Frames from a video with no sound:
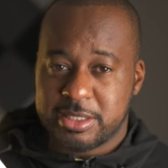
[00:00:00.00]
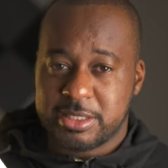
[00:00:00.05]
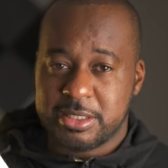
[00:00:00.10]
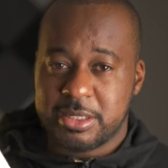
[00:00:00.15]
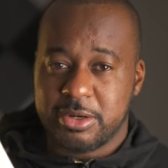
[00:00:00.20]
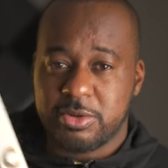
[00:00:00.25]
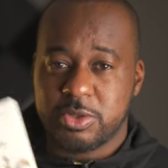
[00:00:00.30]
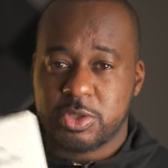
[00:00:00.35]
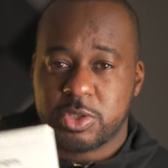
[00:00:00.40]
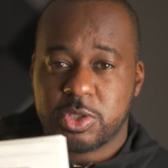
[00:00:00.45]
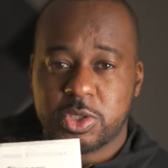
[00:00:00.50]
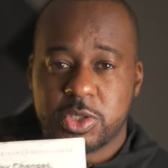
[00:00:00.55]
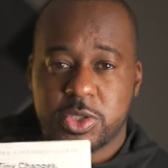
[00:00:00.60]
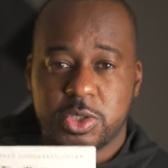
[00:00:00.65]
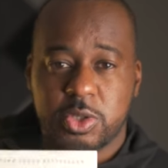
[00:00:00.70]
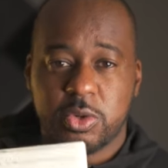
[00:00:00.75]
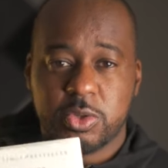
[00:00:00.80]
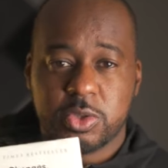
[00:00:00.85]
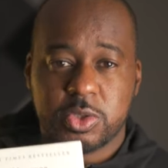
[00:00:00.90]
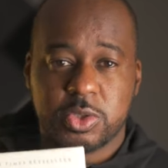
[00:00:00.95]
there is
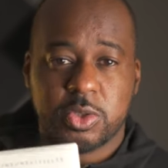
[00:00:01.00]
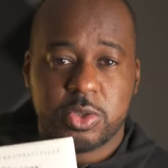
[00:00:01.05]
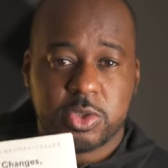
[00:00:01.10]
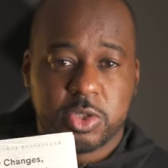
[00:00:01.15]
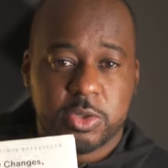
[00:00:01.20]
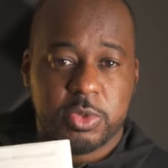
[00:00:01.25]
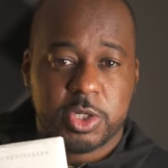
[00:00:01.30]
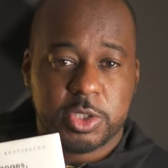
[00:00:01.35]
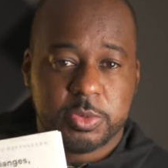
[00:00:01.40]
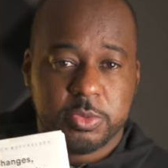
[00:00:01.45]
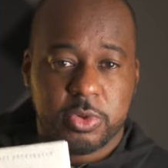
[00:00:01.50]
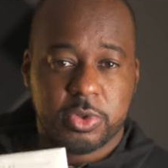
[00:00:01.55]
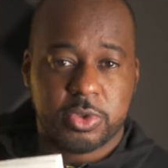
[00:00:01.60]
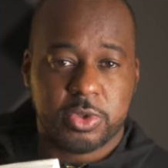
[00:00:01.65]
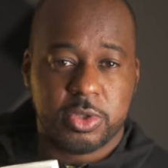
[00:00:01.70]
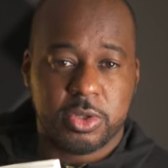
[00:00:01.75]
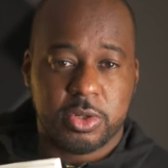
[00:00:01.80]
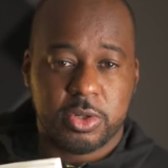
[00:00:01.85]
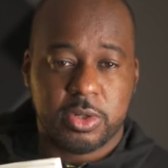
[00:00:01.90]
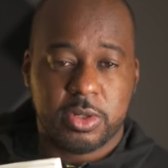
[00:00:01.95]
so much more to
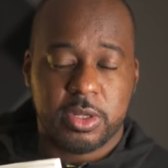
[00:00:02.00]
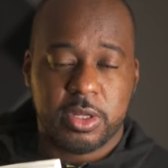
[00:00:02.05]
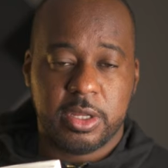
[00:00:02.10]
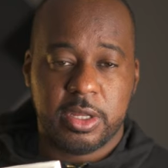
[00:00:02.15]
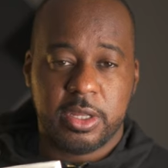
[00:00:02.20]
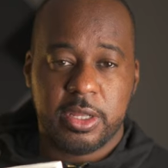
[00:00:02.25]
learn.